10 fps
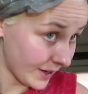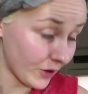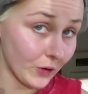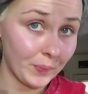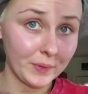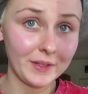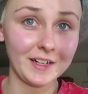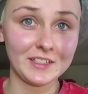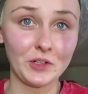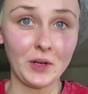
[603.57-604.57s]
I hope that
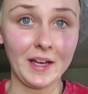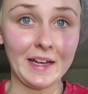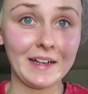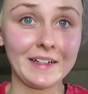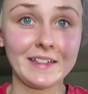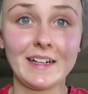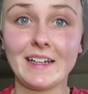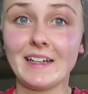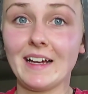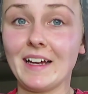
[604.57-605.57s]
it's okay.
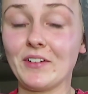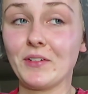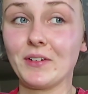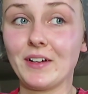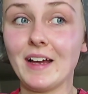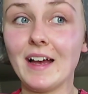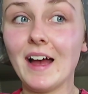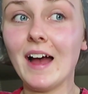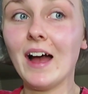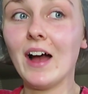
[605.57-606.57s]
I don't
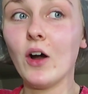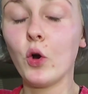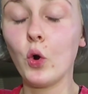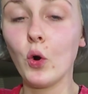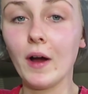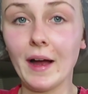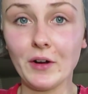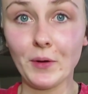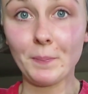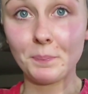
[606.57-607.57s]

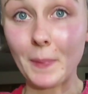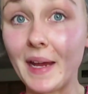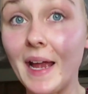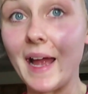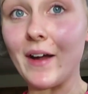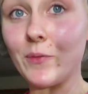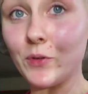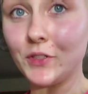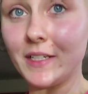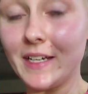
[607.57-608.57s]
know.
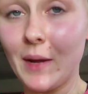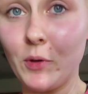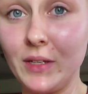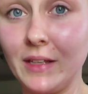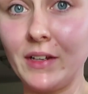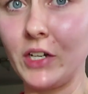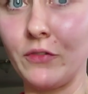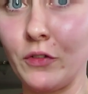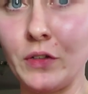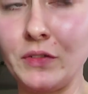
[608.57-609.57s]
We'll see. I'm only leaving it
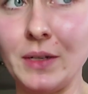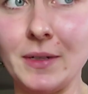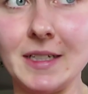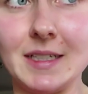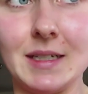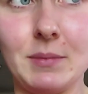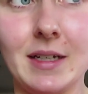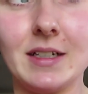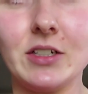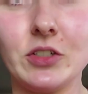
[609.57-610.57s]
on for 15 minutes because I'm
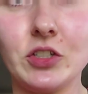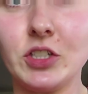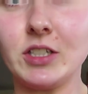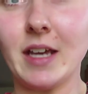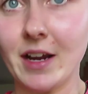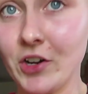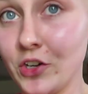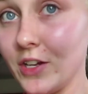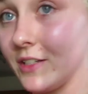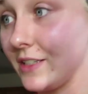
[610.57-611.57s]
like
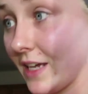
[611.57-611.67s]
scared.